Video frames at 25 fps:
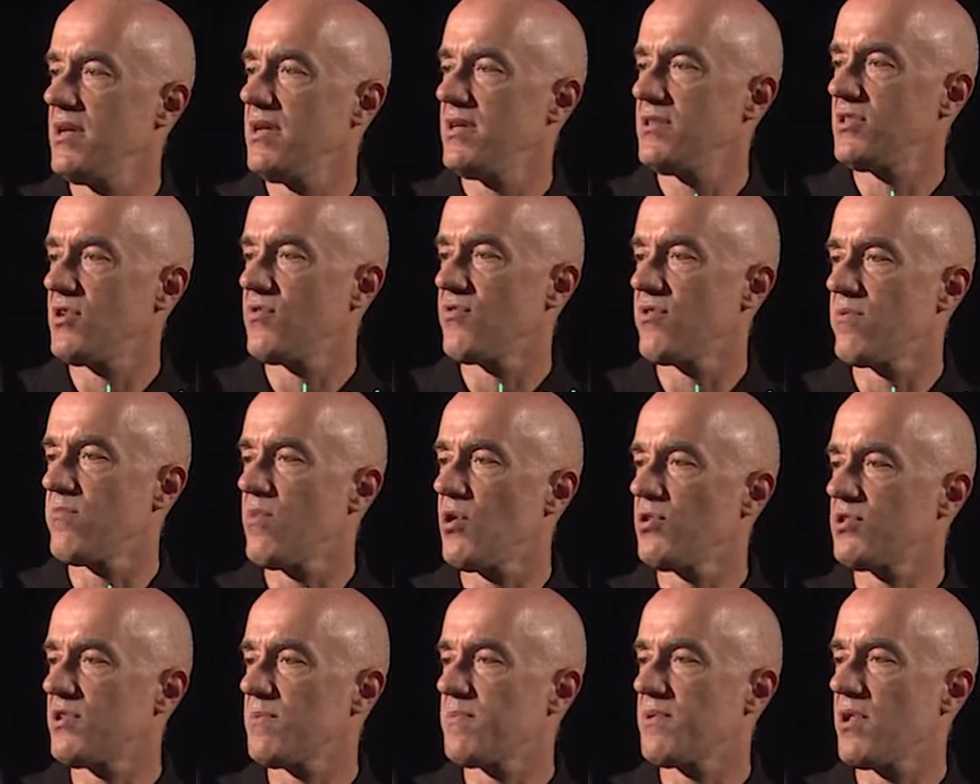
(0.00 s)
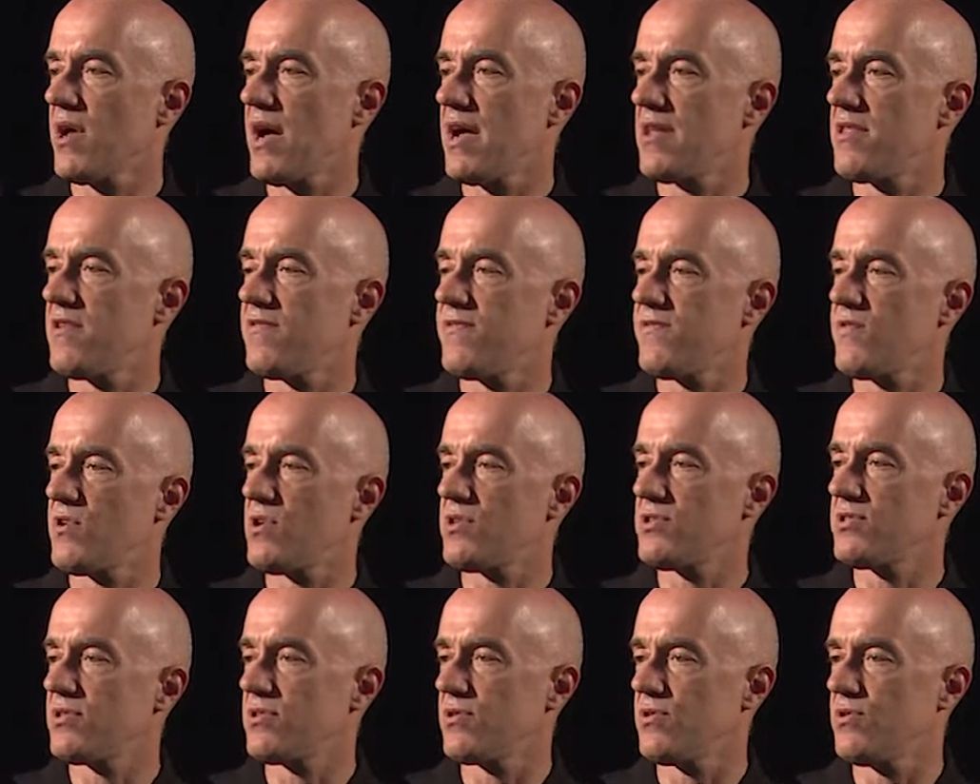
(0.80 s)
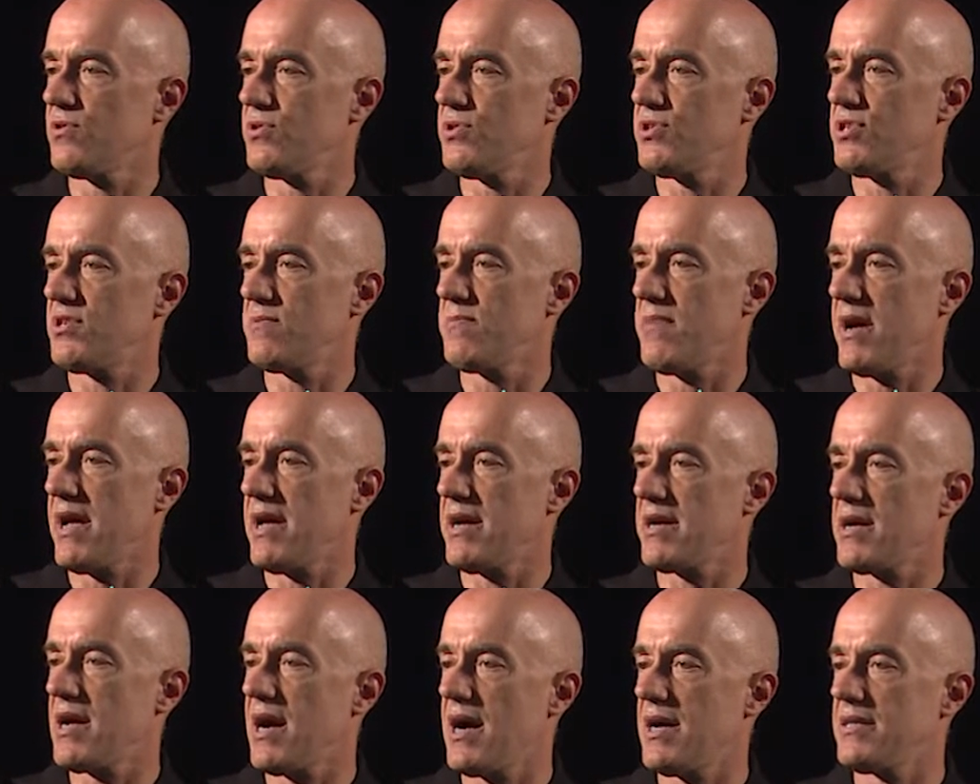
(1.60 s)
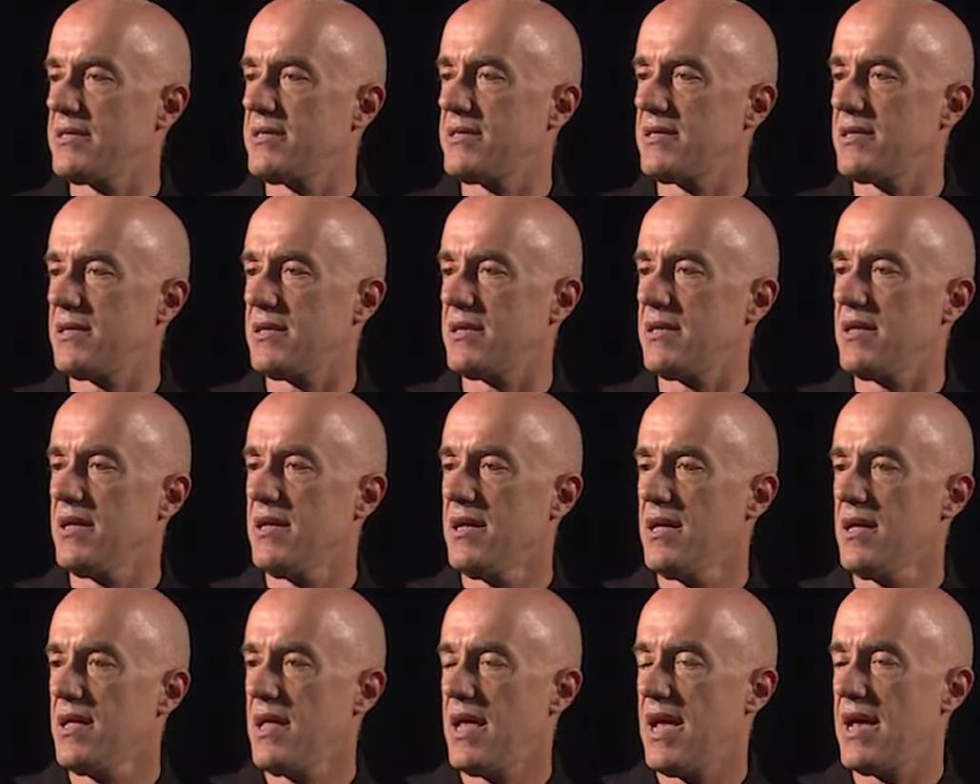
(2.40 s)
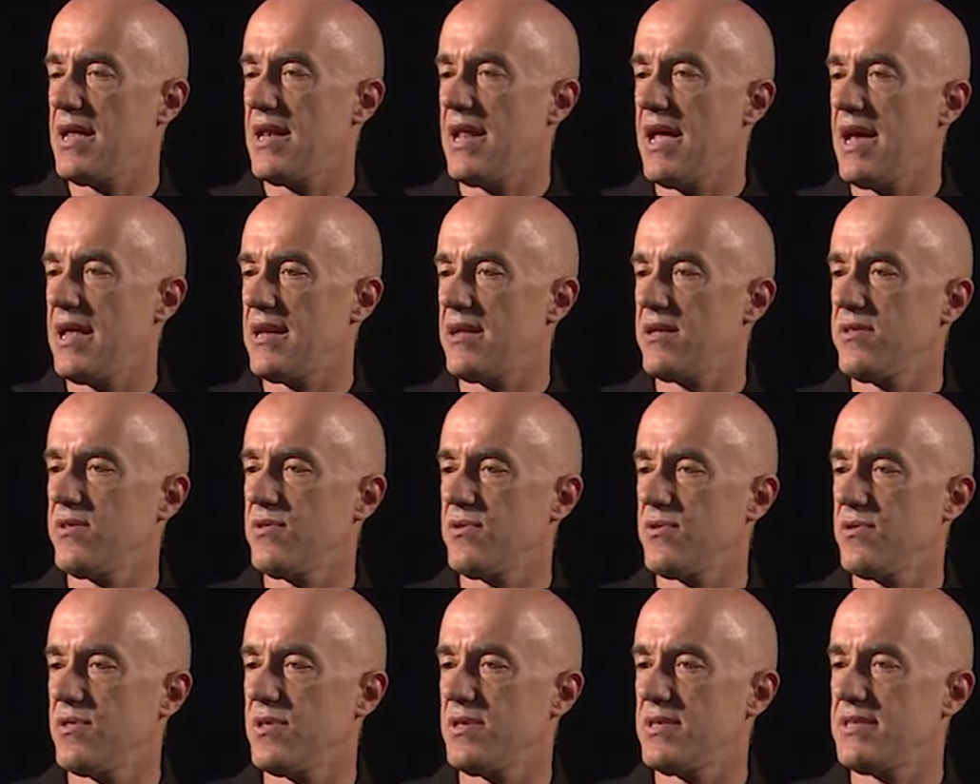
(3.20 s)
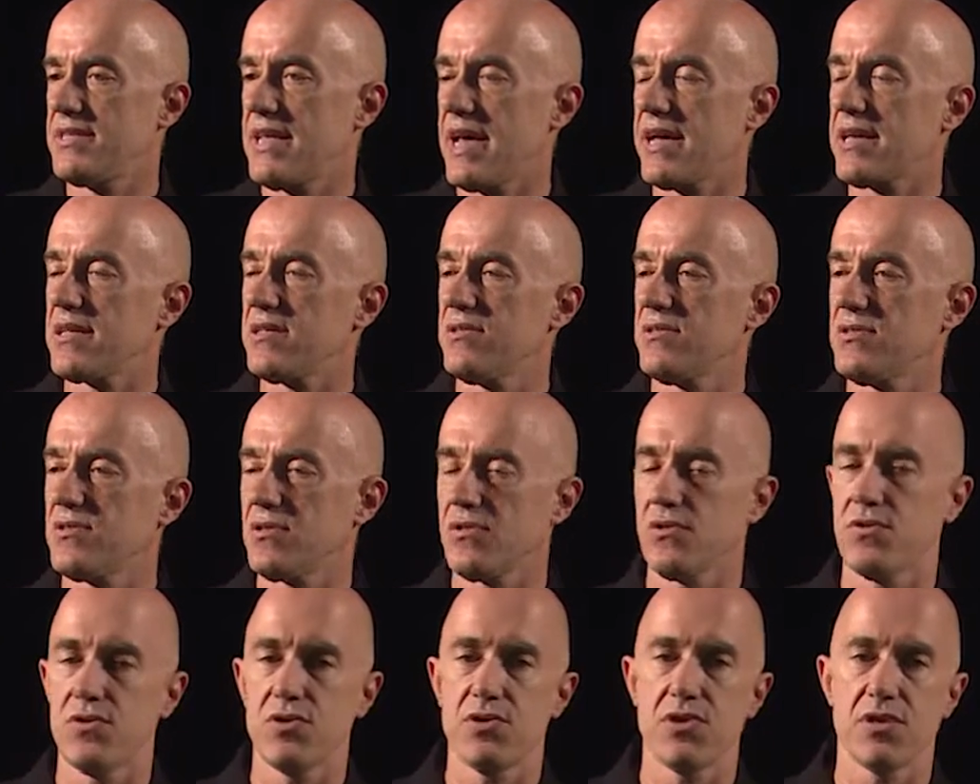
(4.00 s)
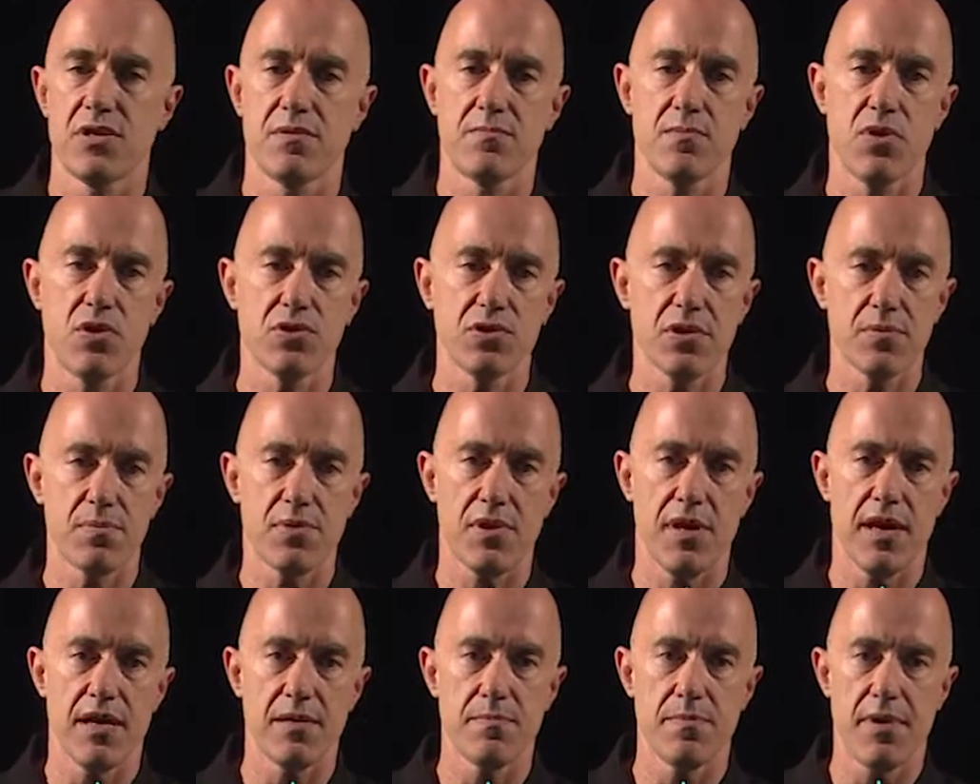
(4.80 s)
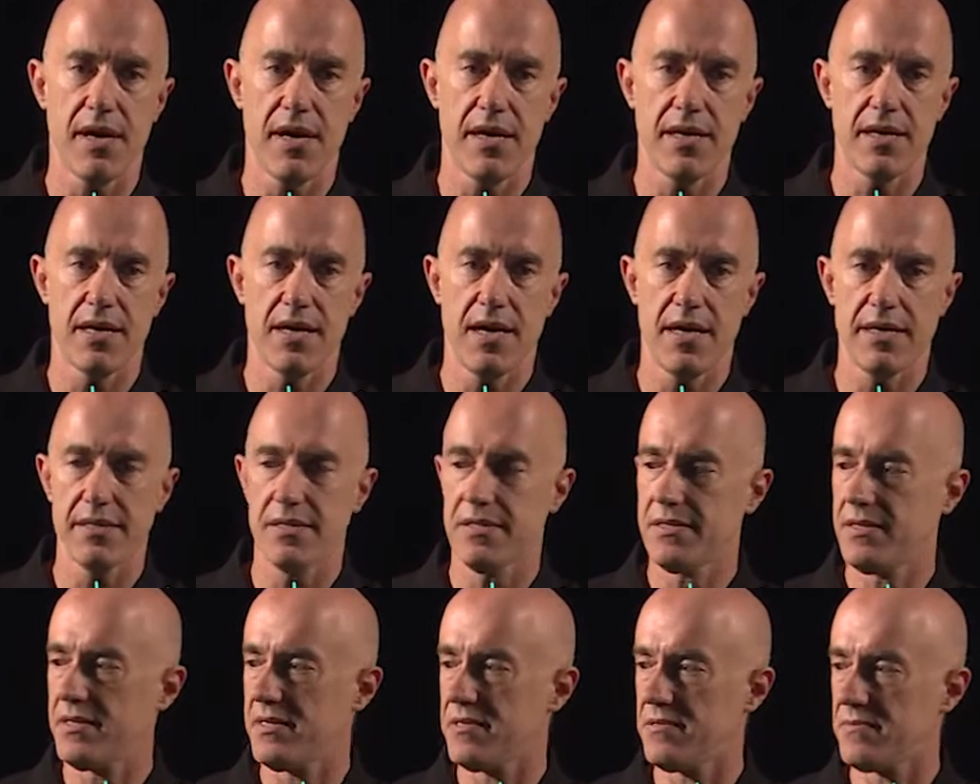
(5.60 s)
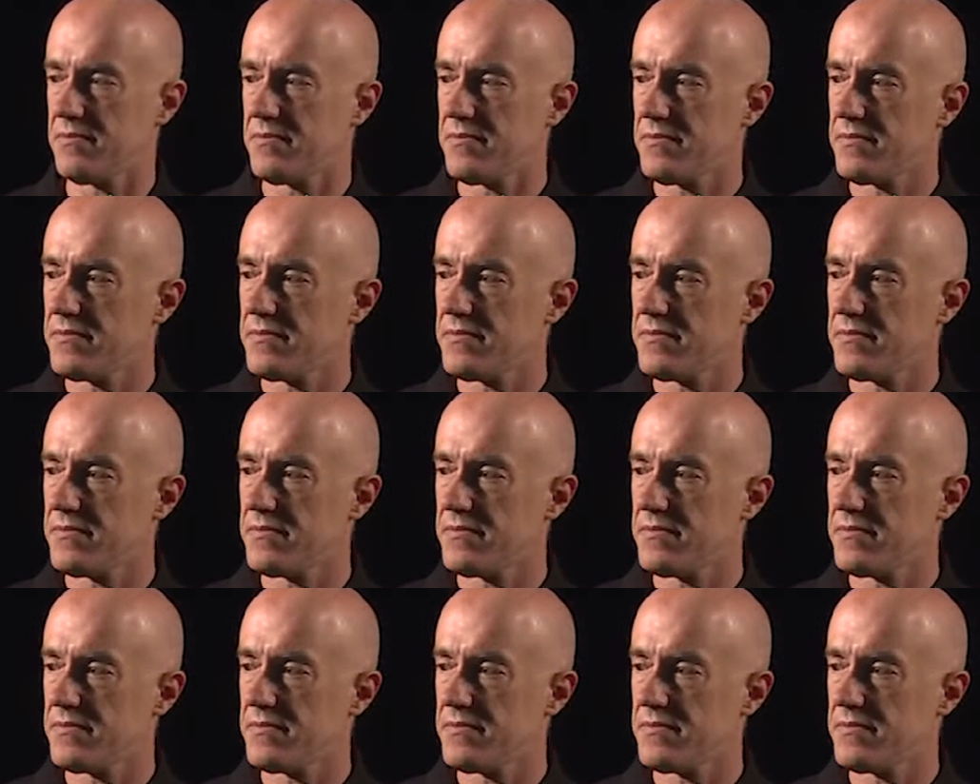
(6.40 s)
So we multiply the first solution by a constant and add it to the second solution multiplied by a constant.